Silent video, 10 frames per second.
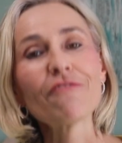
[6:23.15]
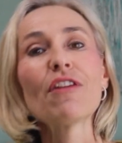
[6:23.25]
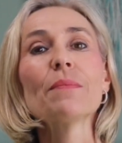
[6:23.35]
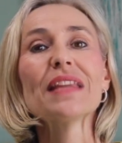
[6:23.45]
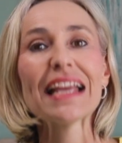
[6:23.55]

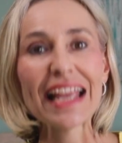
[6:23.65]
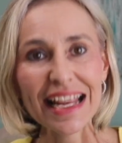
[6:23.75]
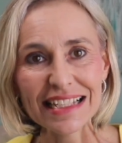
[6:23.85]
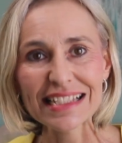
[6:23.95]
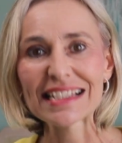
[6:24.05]
from the
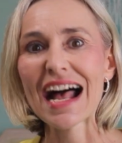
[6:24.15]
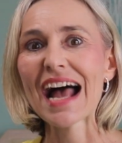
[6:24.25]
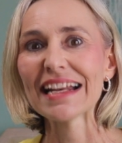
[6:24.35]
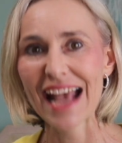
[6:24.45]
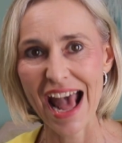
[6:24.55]

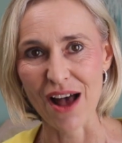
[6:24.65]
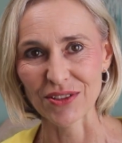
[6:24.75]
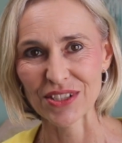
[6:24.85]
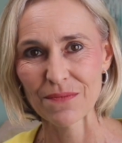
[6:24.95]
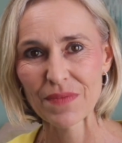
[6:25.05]
inside
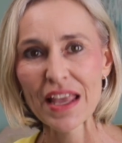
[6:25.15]
out.